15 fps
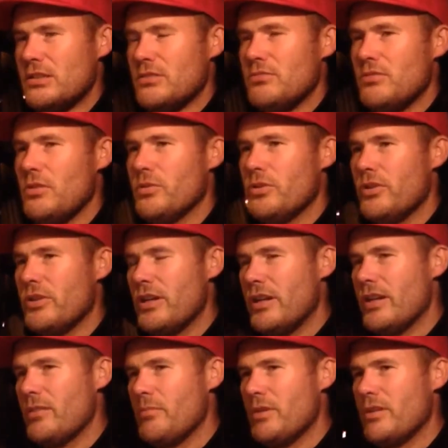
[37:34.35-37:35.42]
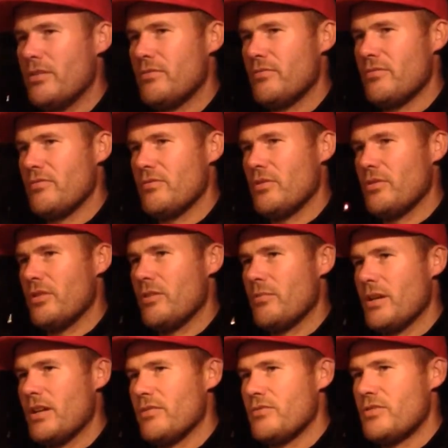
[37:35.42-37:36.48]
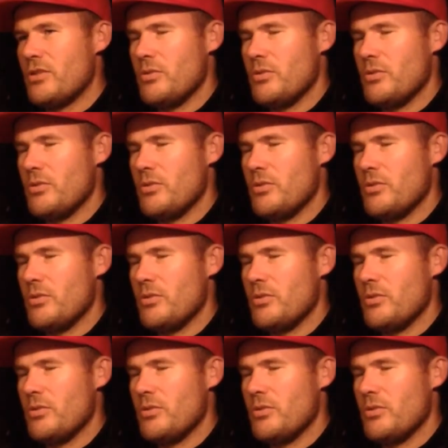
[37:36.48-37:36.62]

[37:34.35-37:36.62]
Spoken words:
rolled on a little bit, rolled on about